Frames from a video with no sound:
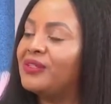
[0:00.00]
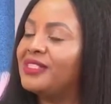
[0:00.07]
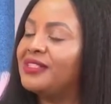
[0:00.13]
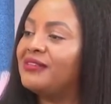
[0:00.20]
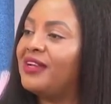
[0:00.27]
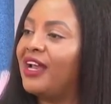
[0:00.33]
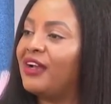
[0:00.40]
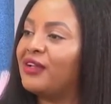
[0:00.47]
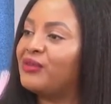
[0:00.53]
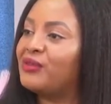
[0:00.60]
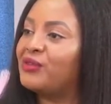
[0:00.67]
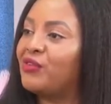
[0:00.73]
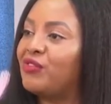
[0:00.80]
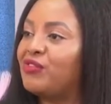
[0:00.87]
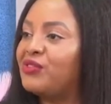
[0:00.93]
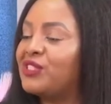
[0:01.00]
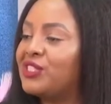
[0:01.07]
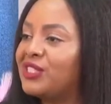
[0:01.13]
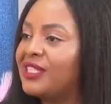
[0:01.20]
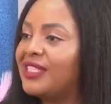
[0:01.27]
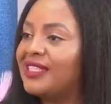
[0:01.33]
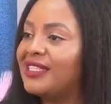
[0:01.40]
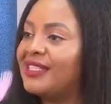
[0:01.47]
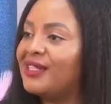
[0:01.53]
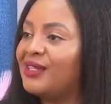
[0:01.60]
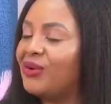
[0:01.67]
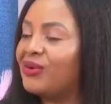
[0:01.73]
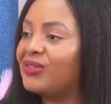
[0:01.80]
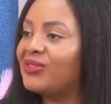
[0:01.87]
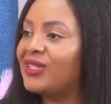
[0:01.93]
was even accused of teaching
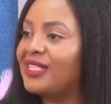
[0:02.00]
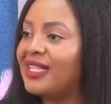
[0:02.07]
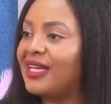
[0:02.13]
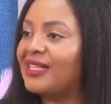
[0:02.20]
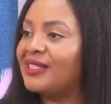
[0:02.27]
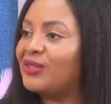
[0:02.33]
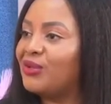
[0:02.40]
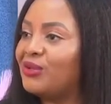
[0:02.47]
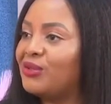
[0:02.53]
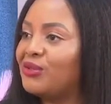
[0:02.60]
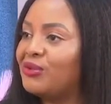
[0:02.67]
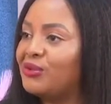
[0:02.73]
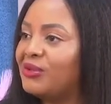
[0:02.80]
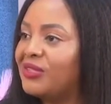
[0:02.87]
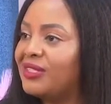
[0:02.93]
doctrine that is not good.